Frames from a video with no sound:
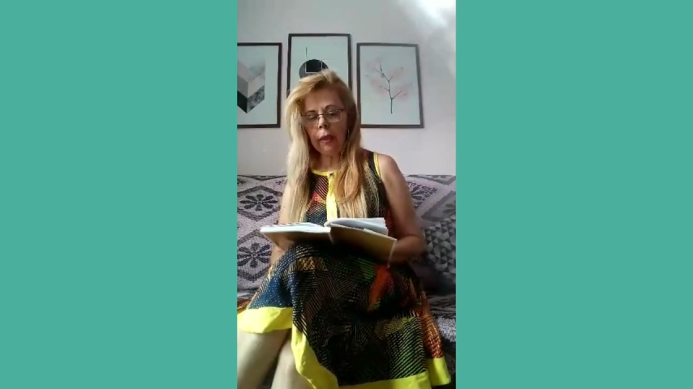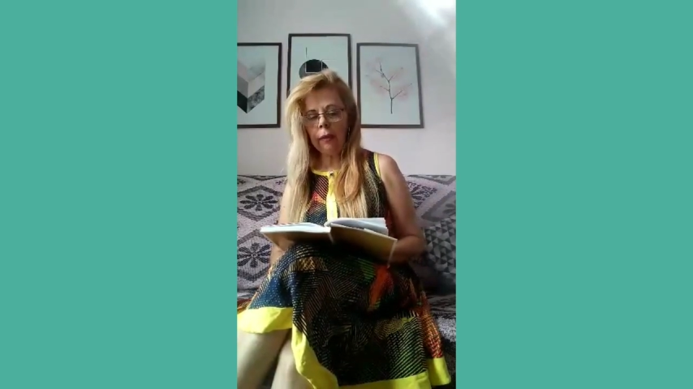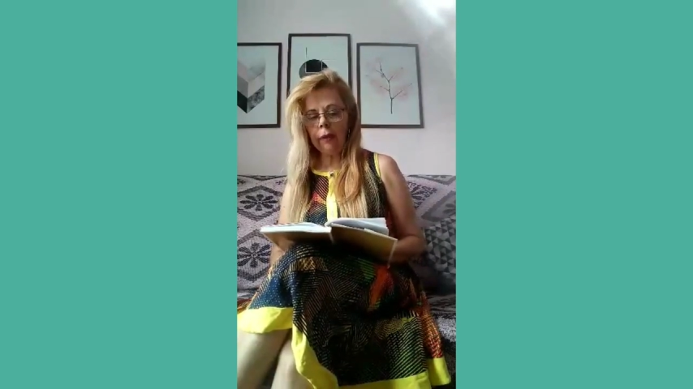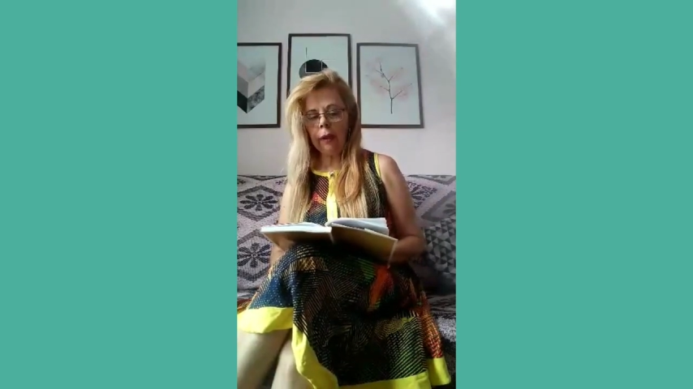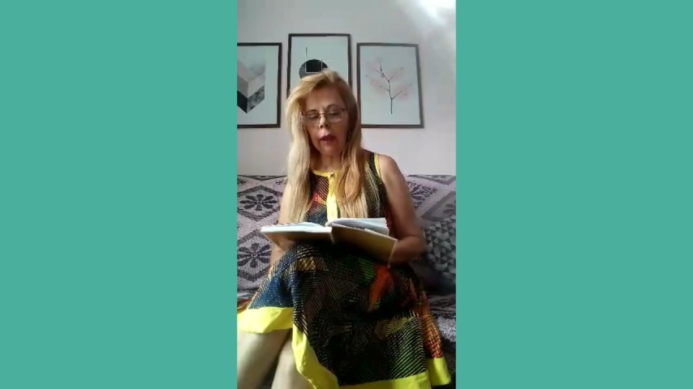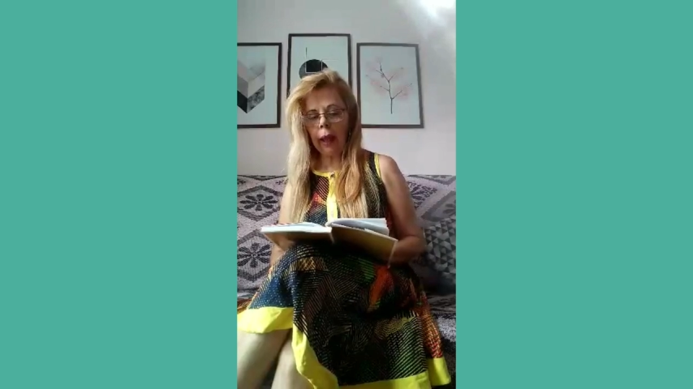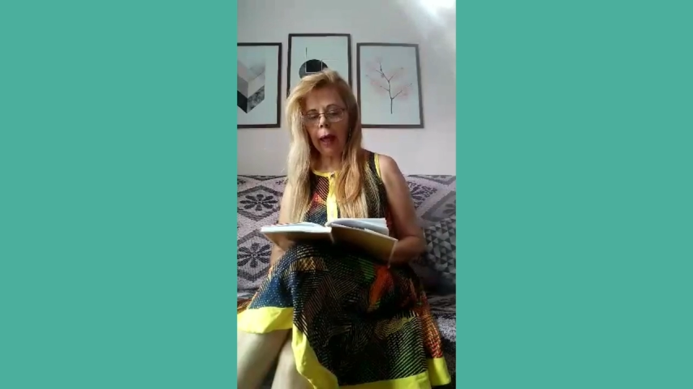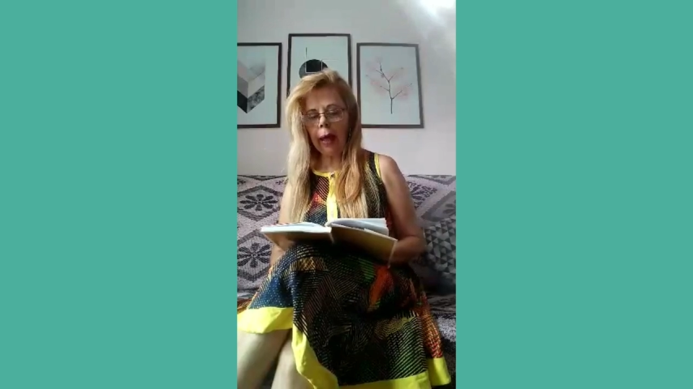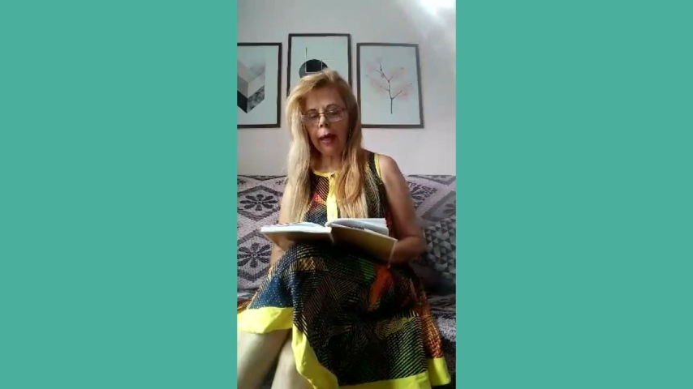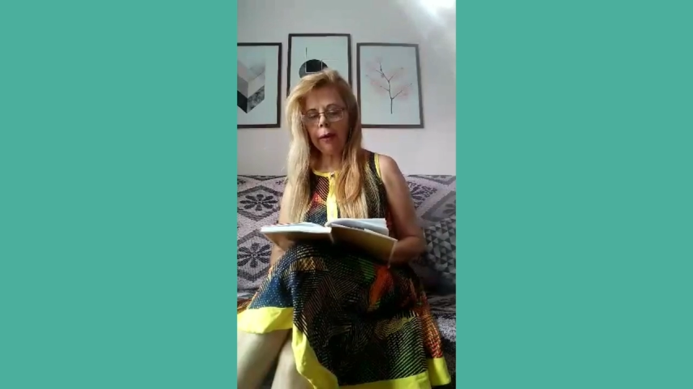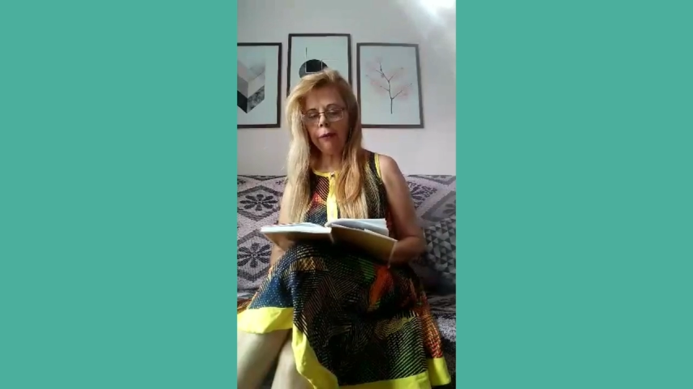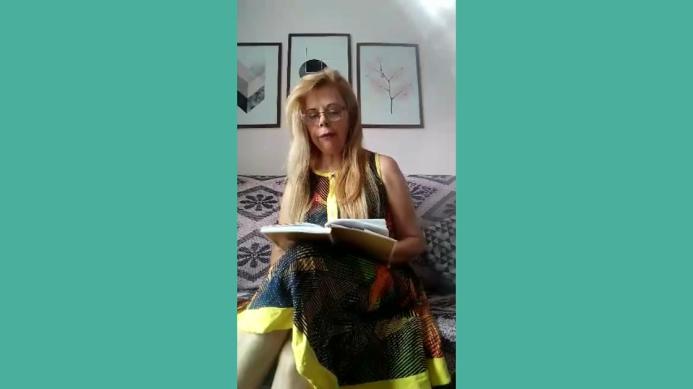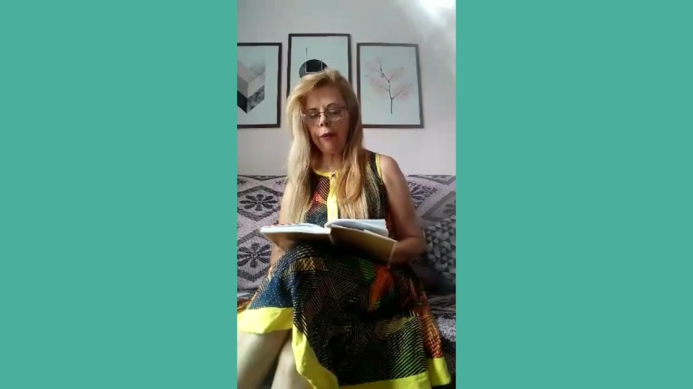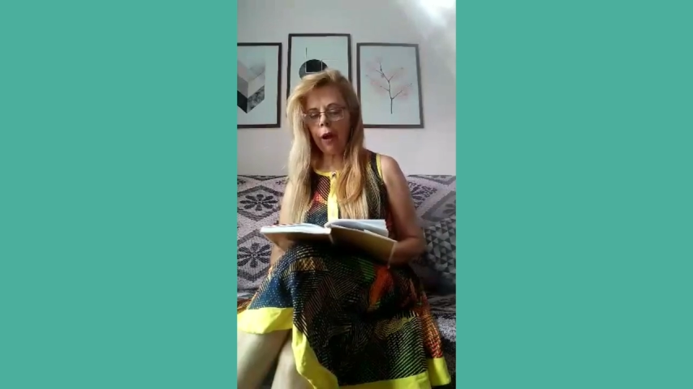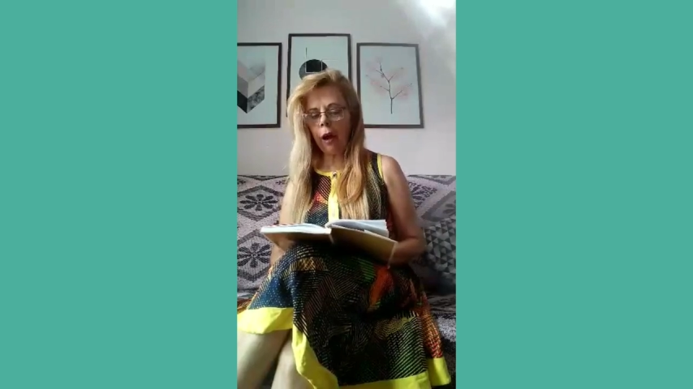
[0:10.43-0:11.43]
the
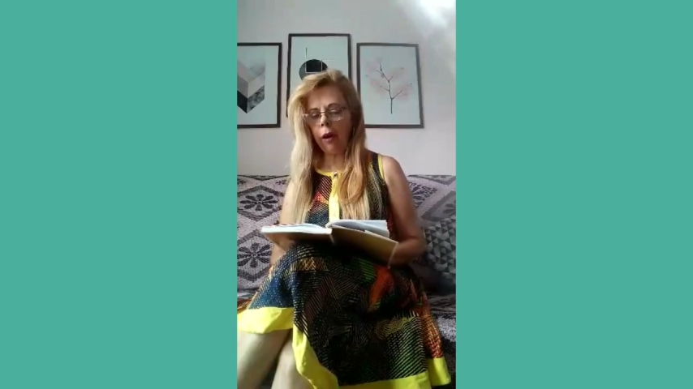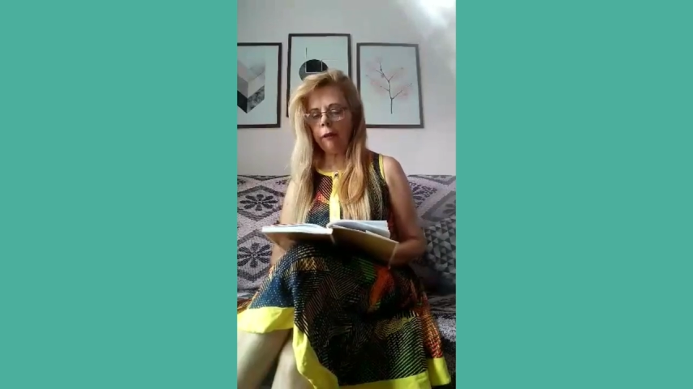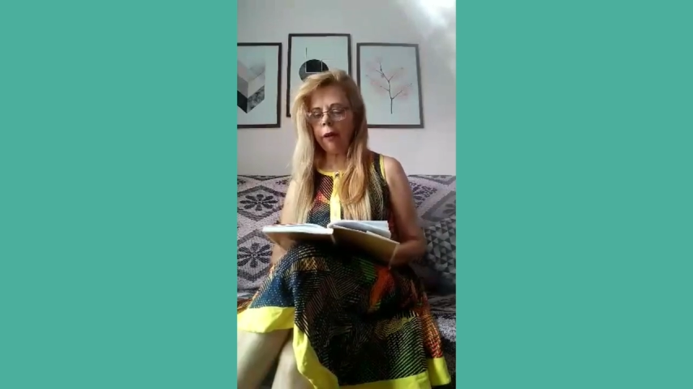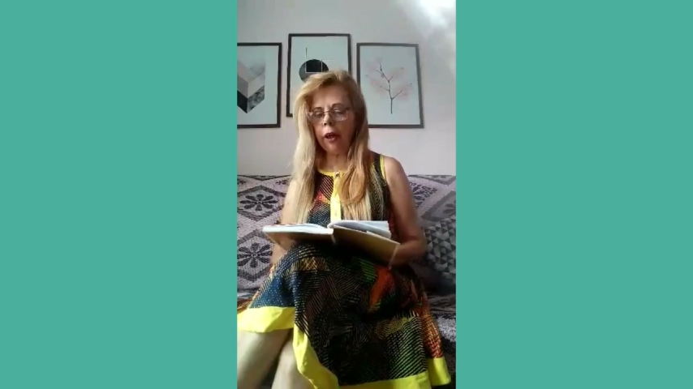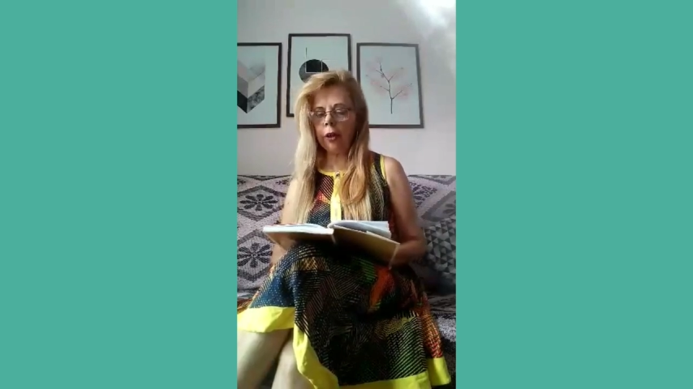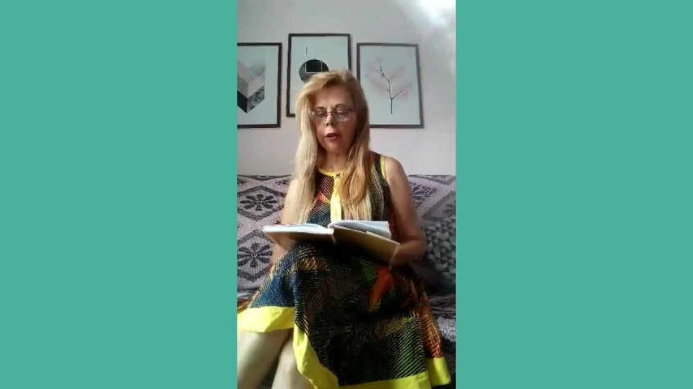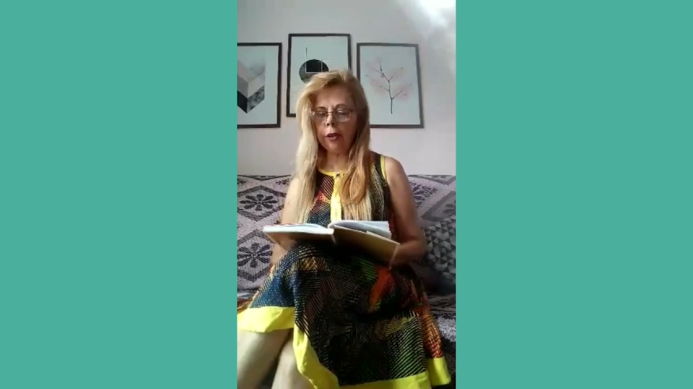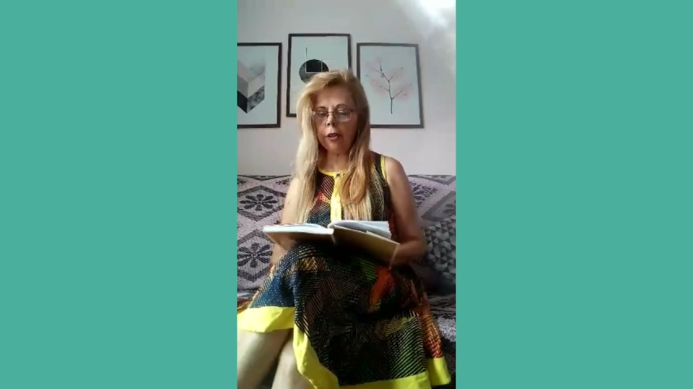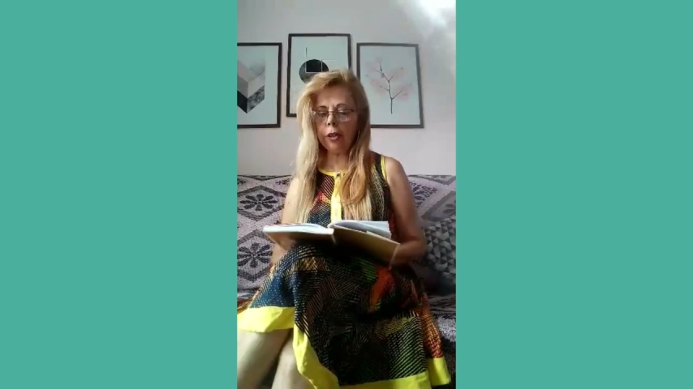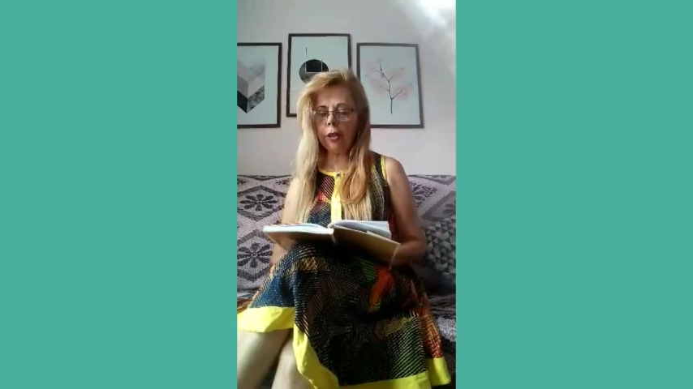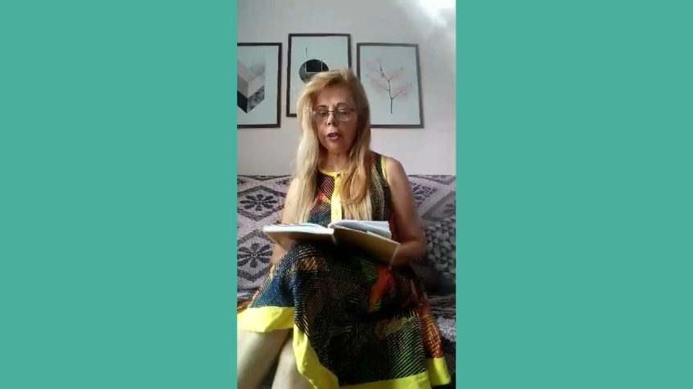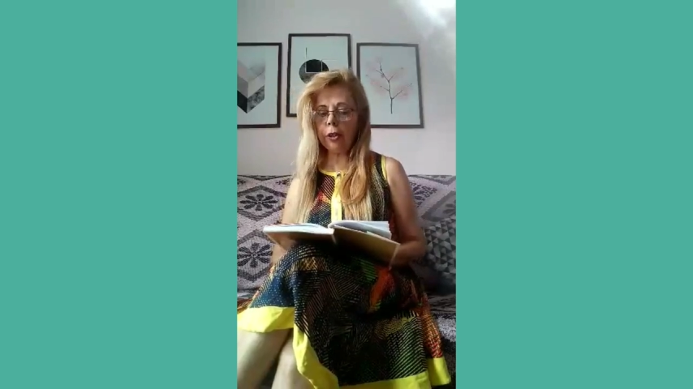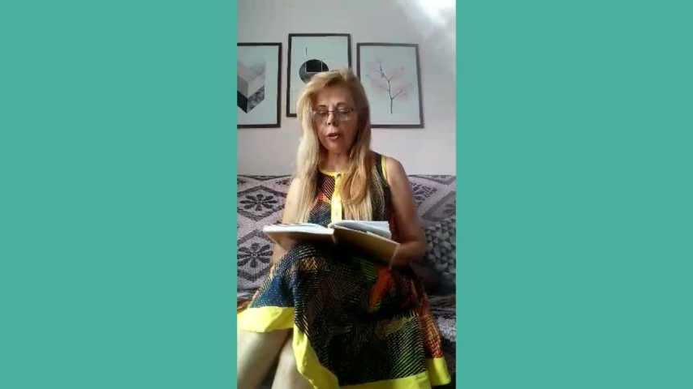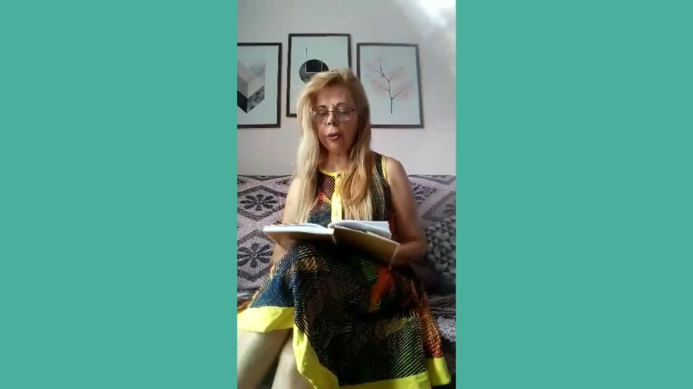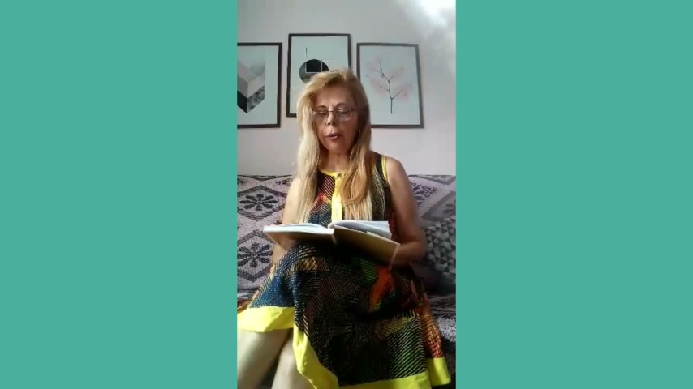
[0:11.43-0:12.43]
life of her
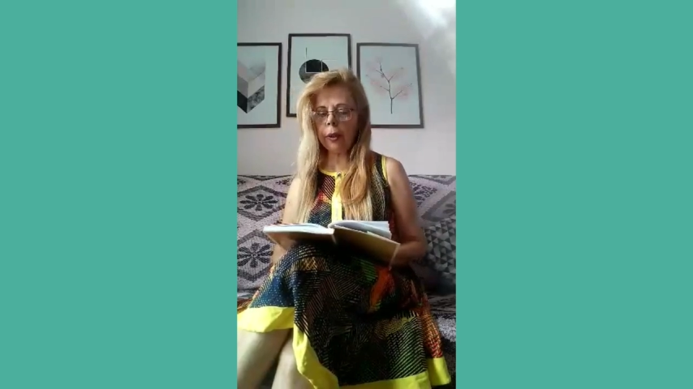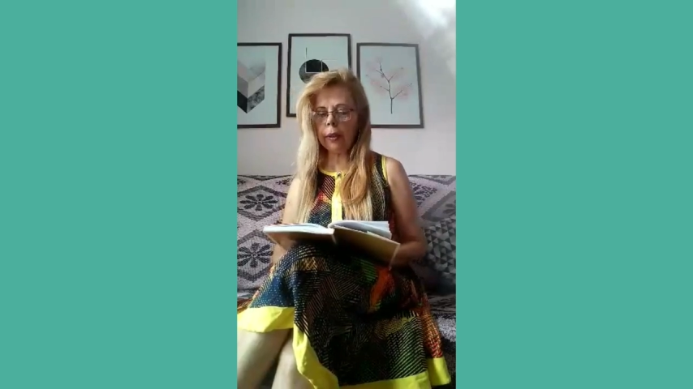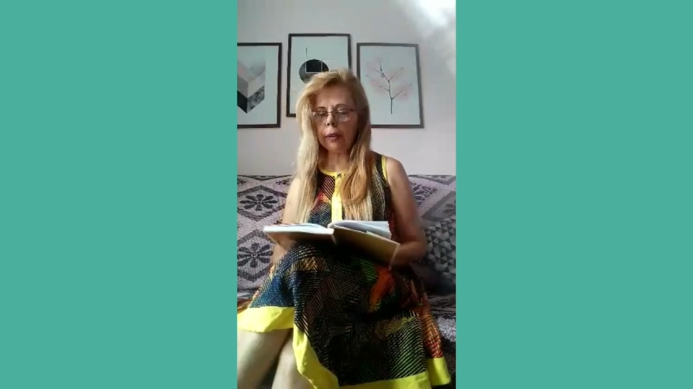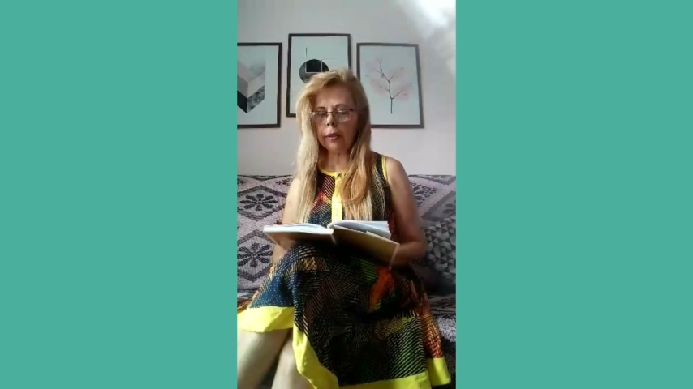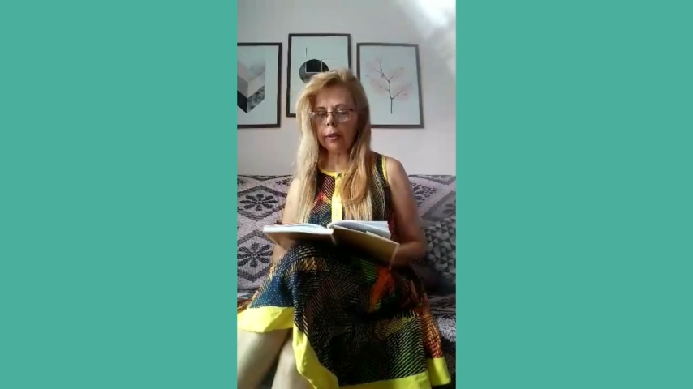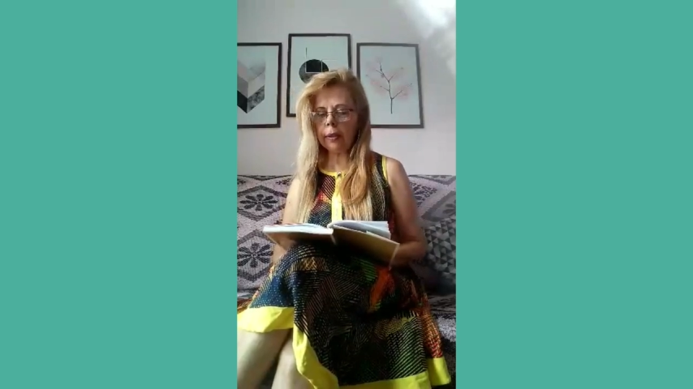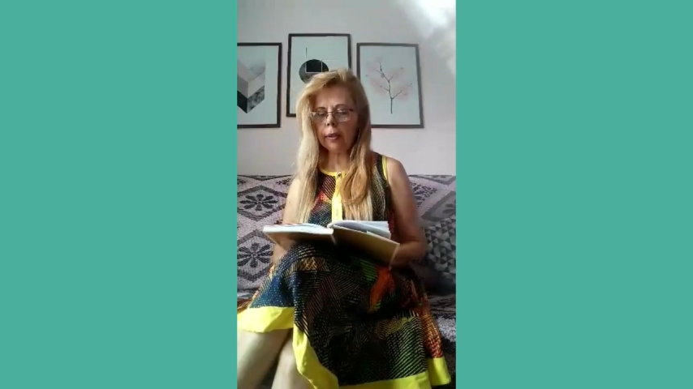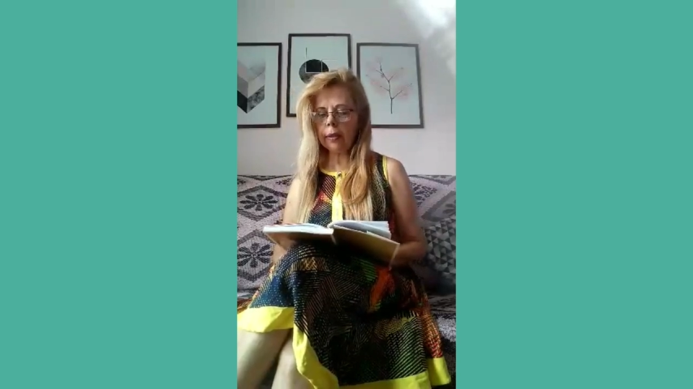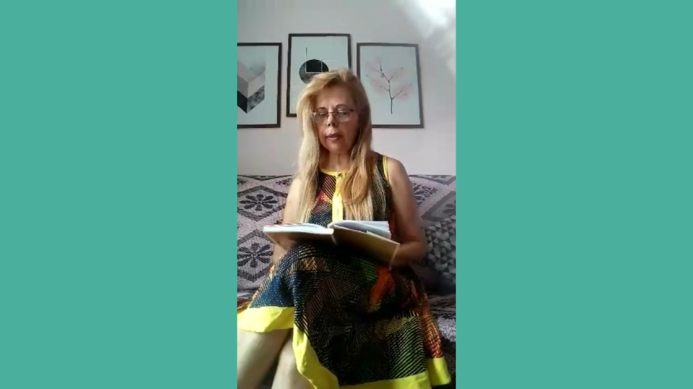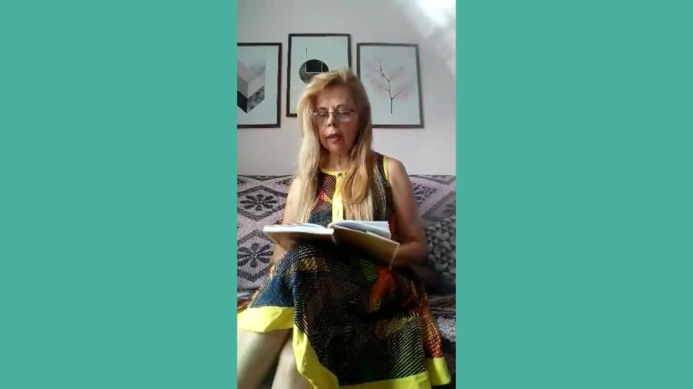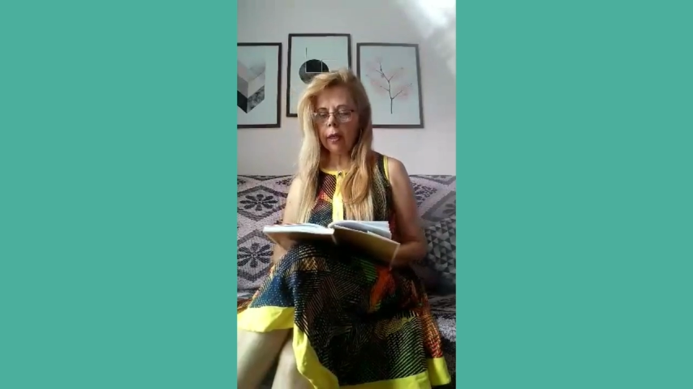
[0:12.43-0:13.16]
students.